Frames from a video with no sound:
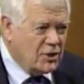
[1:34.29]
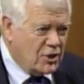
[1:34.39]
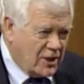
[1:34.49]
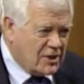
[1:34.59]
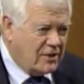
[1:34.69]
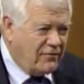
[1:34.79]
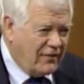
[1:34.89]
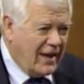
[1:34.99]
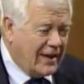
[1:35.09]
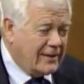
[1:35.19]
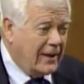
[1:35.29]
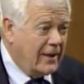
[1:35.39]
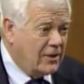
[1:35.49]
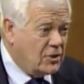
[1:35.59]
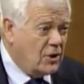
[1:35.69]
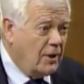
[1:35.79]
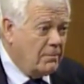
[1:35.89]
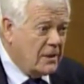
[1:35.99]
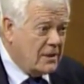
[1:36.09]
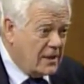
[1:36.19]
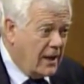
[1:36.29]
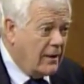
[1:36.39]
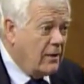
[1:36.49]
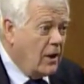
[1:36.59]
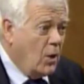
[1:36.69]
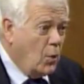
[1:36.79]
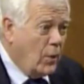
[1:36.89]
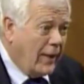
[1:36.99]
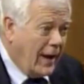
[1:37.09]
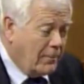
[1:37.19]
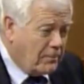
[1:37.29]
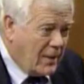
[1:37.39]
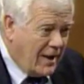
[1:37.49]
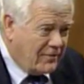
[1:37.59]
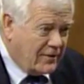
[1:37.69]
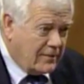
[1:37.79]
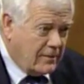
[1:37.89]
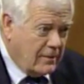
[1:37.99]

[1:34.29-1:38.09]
just the fact that it's going to be done without profit.